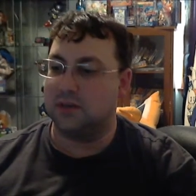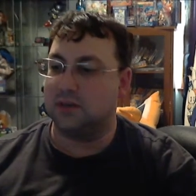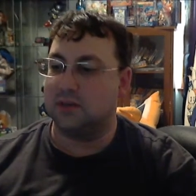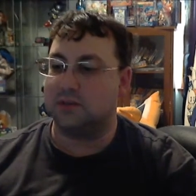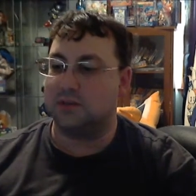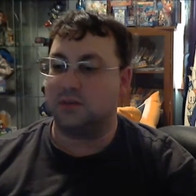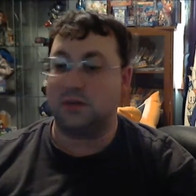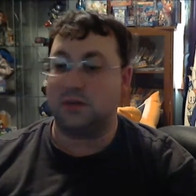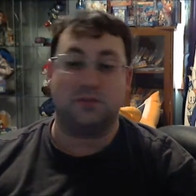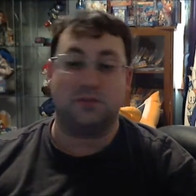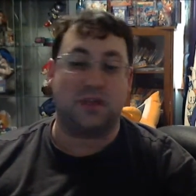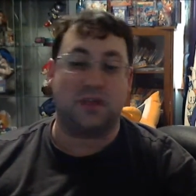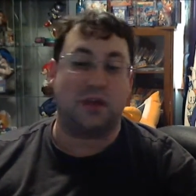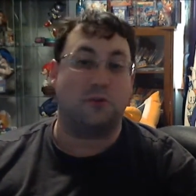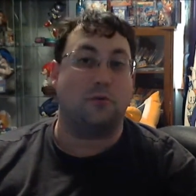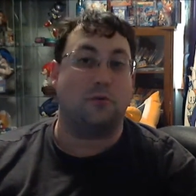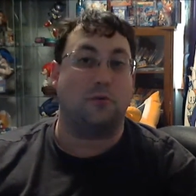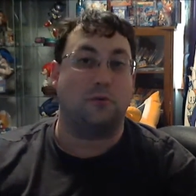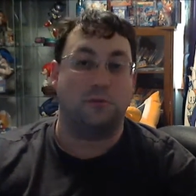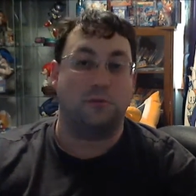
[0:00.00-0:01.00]
So that was kind
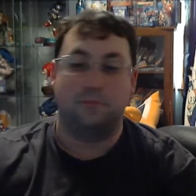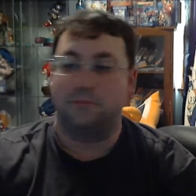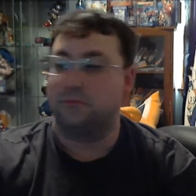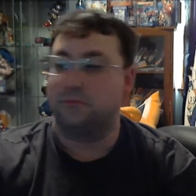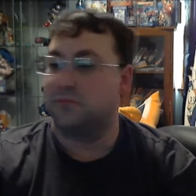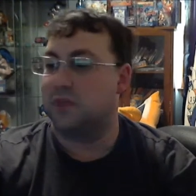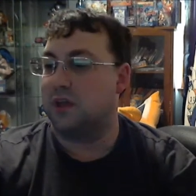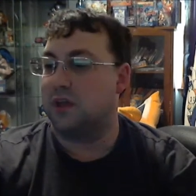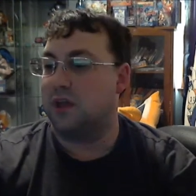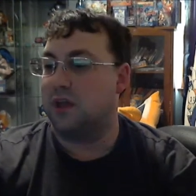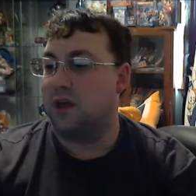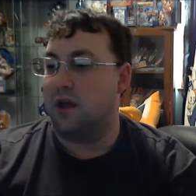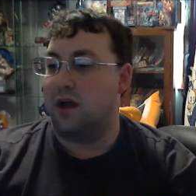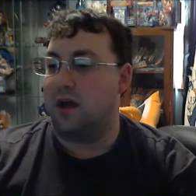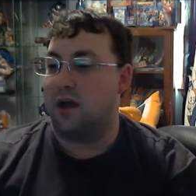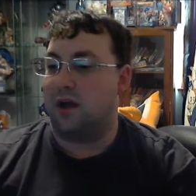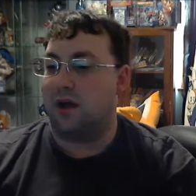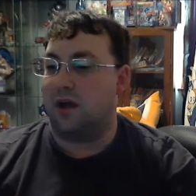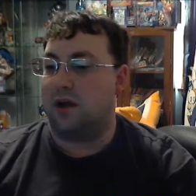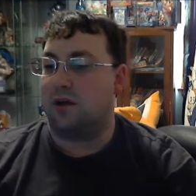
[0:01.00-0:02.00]
of cool.
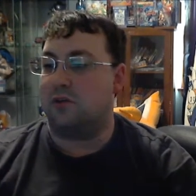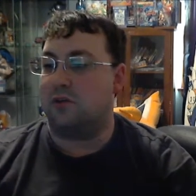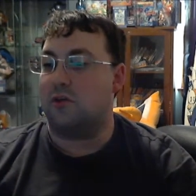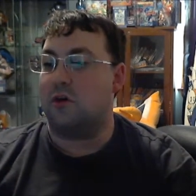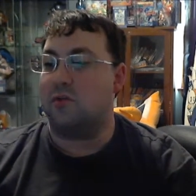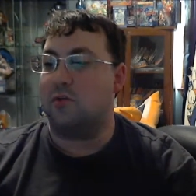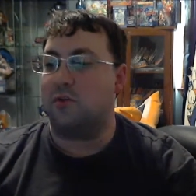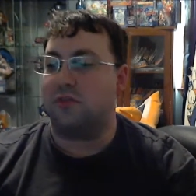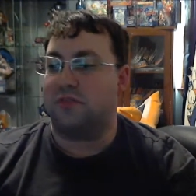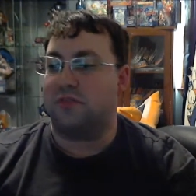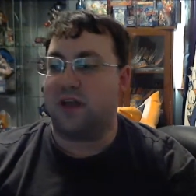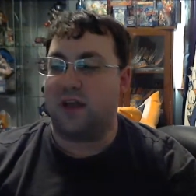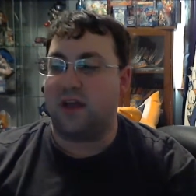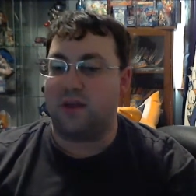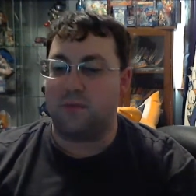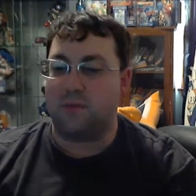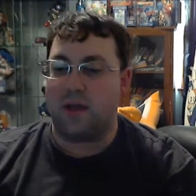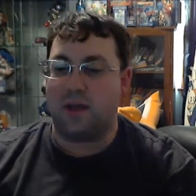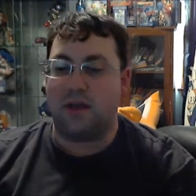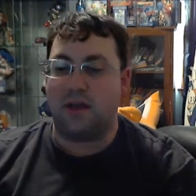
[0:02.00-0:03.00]
Uh, along with
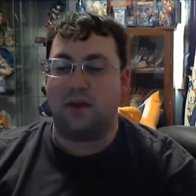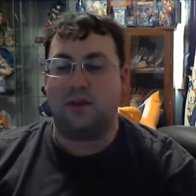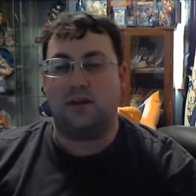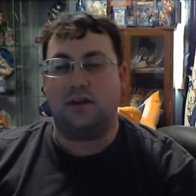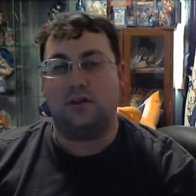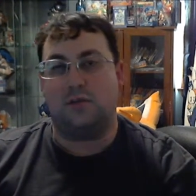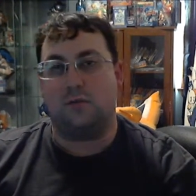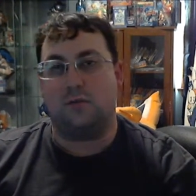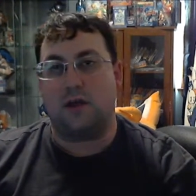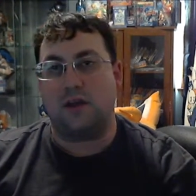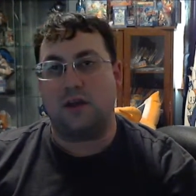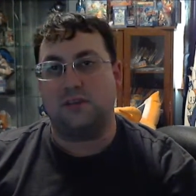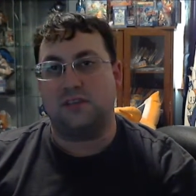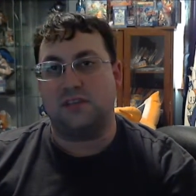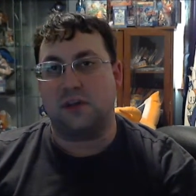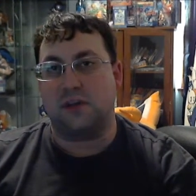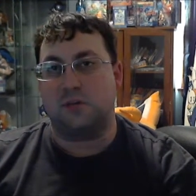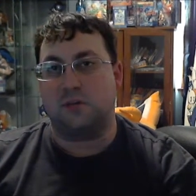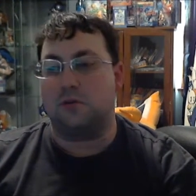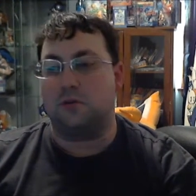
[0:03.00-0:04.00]
that, Matt and I had a garage
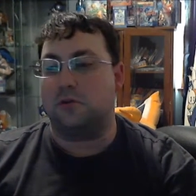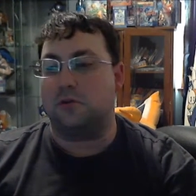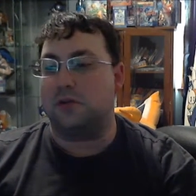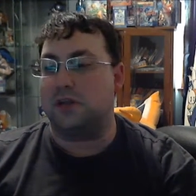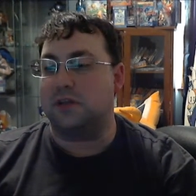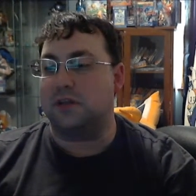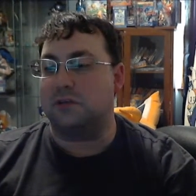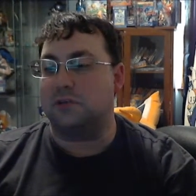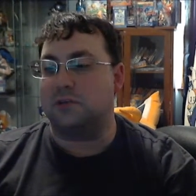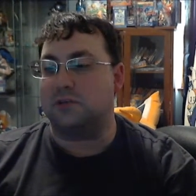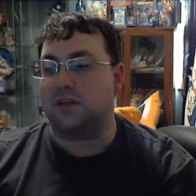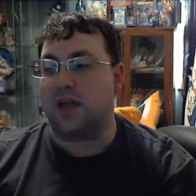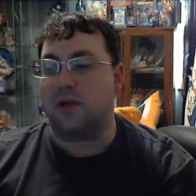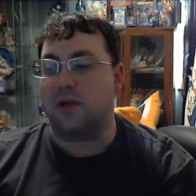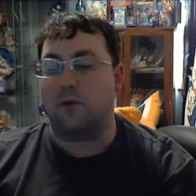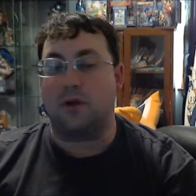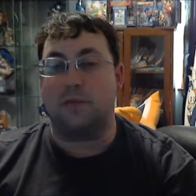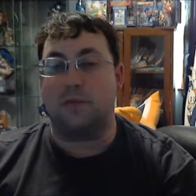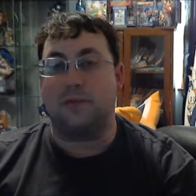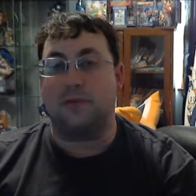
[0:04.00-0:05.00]
sale locally, and there was a guy
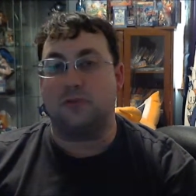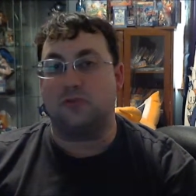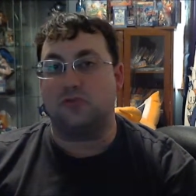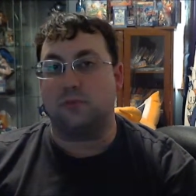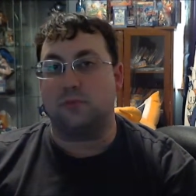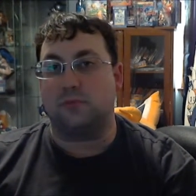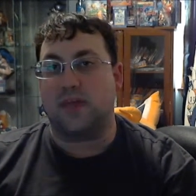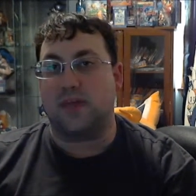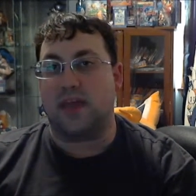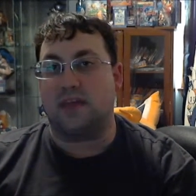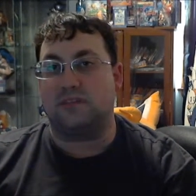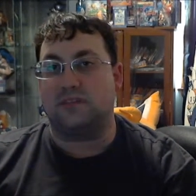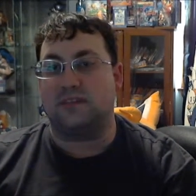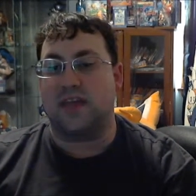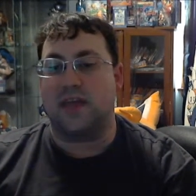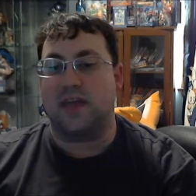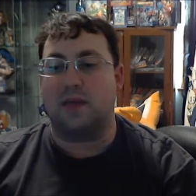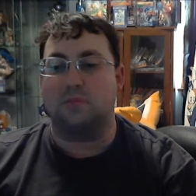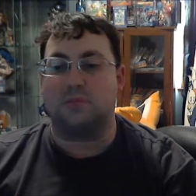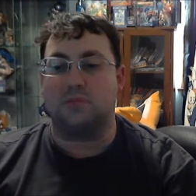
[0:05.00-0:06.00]
who had a bunch of Dreamcast
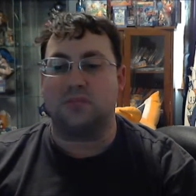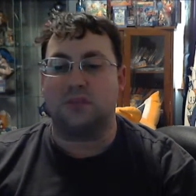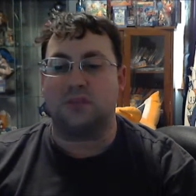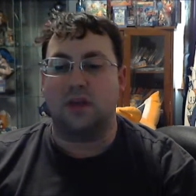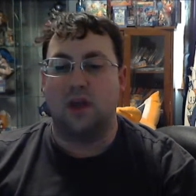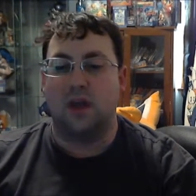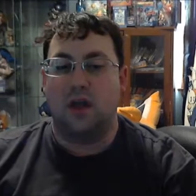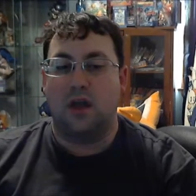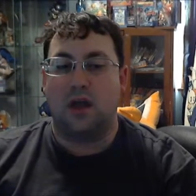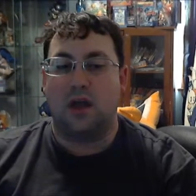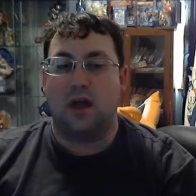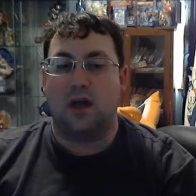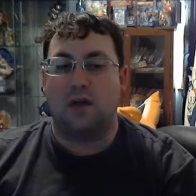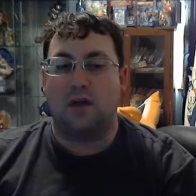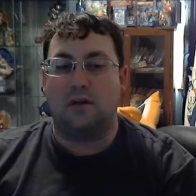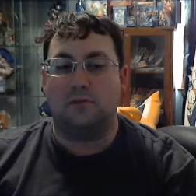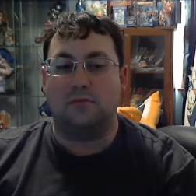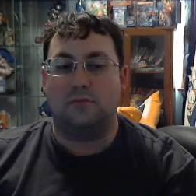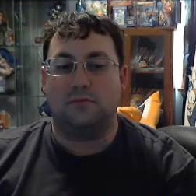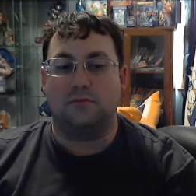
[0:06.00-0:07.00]
games.
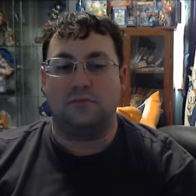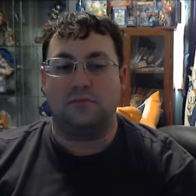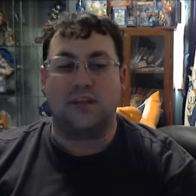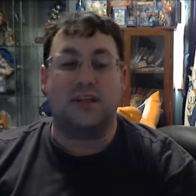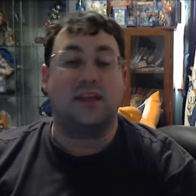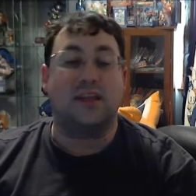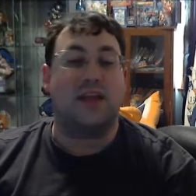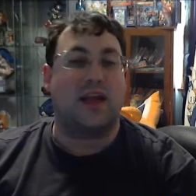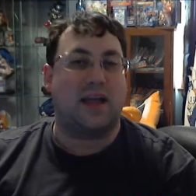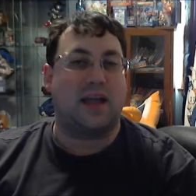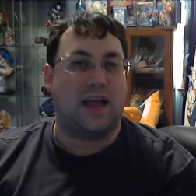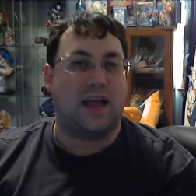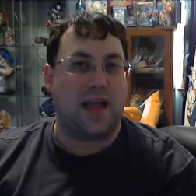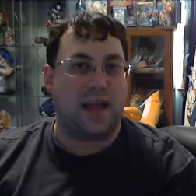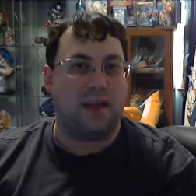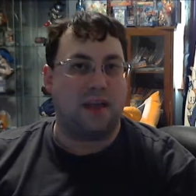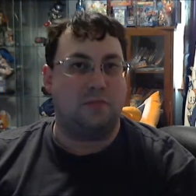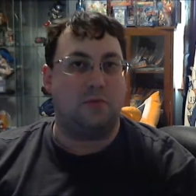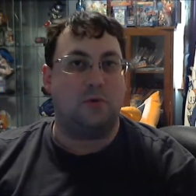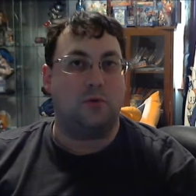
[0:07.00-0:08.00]
Uh, sadly, I
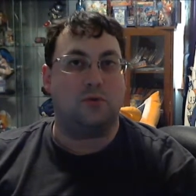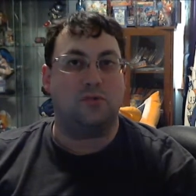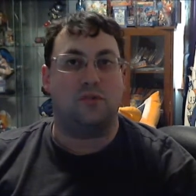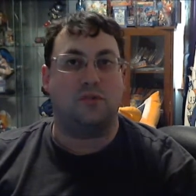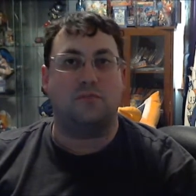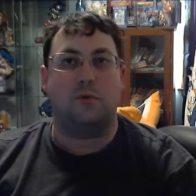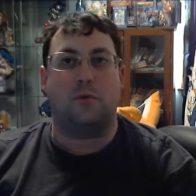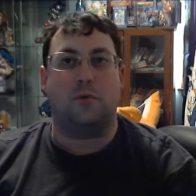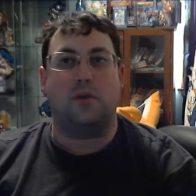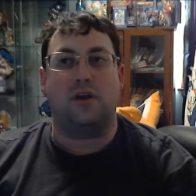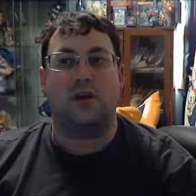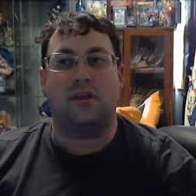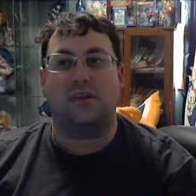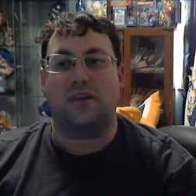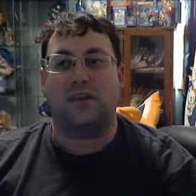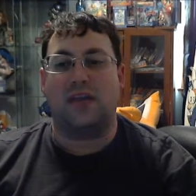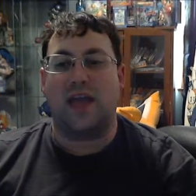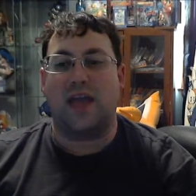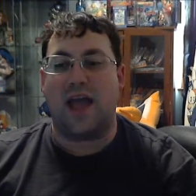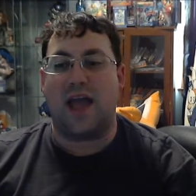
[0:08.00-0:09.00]
had most of them already that
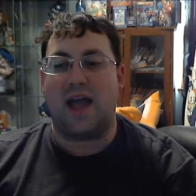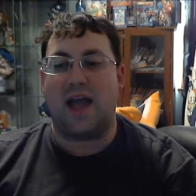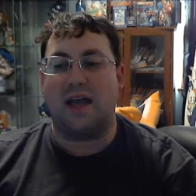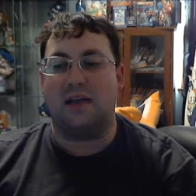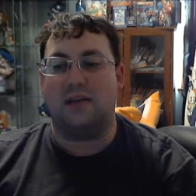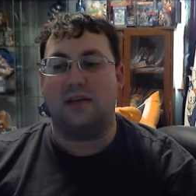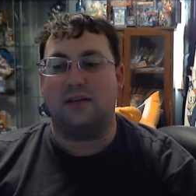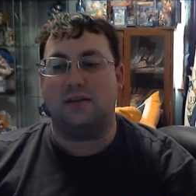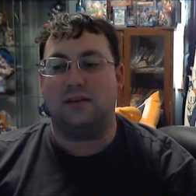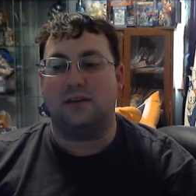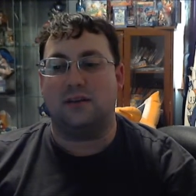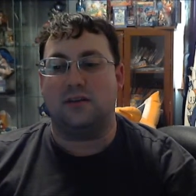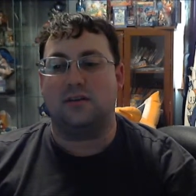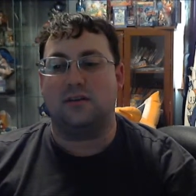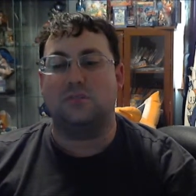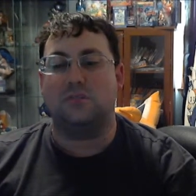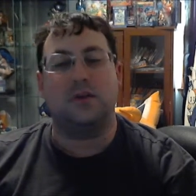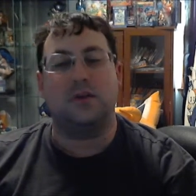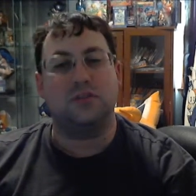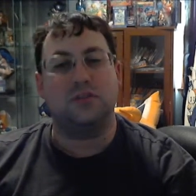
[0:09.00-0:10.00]
he had, and uh,
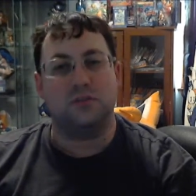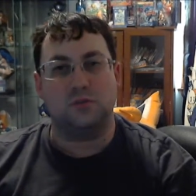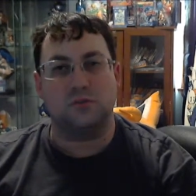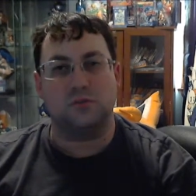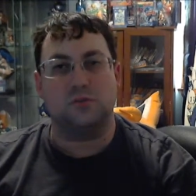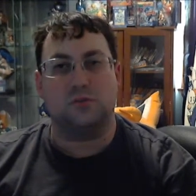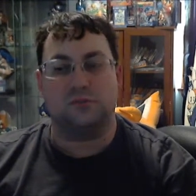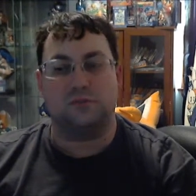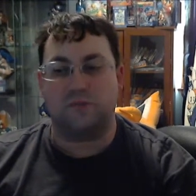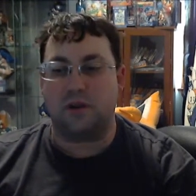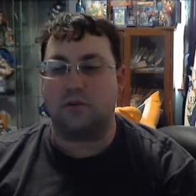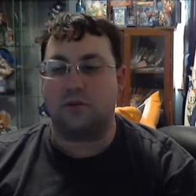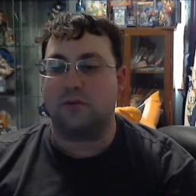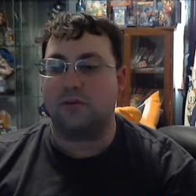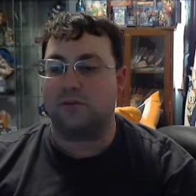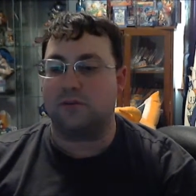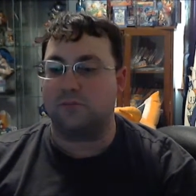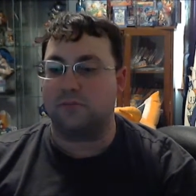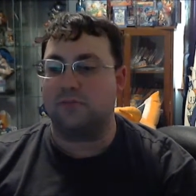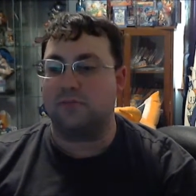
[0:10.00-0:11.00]
his prices were
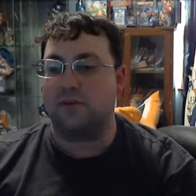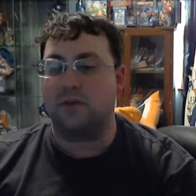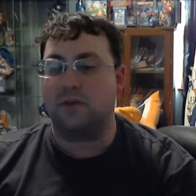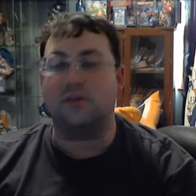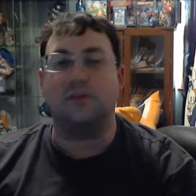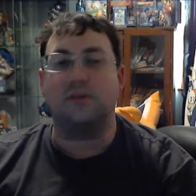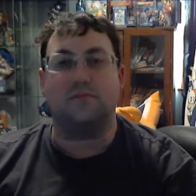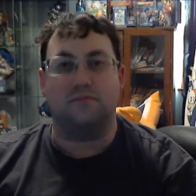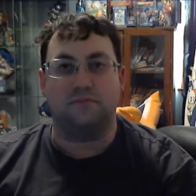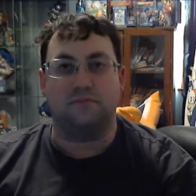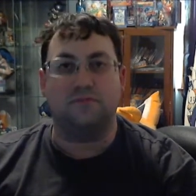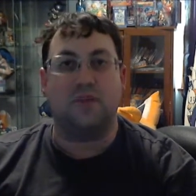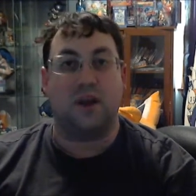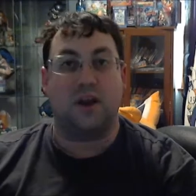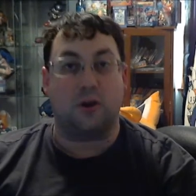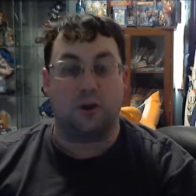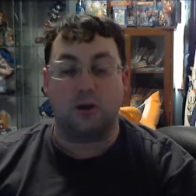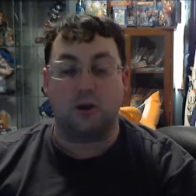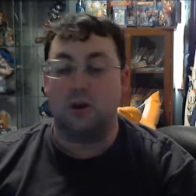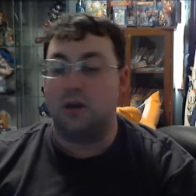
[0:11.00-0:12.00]
fairly fairly
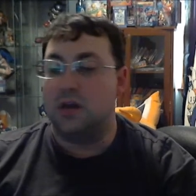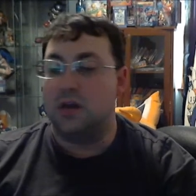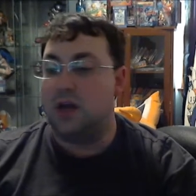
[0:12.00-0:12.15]
fair.